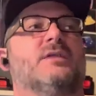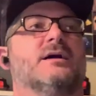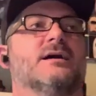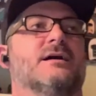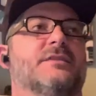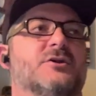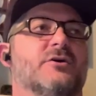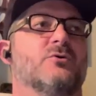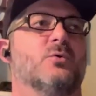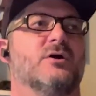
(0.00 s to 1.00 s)
the
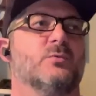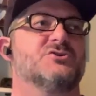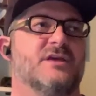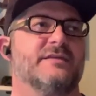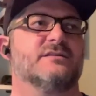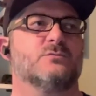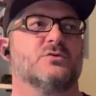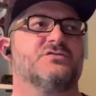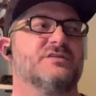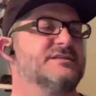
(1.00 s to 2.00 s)
other one, which I think was
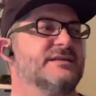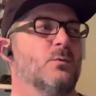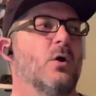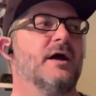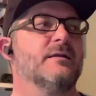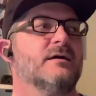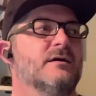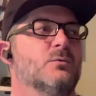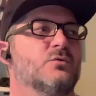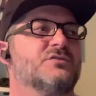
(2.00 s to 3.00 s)
CT1,
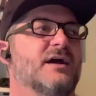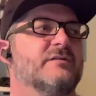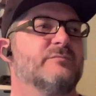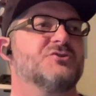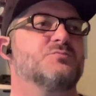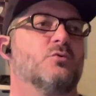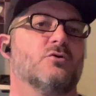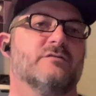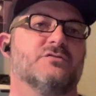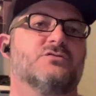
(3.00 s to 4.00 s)
was kind of much more
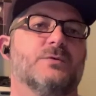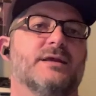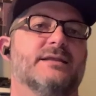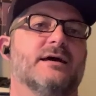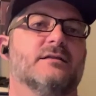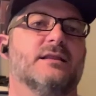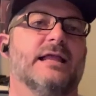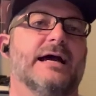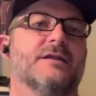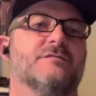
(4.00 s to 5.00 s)
of a straight down the
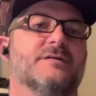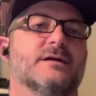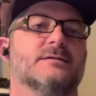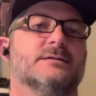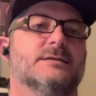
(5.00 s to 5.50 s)
line affair.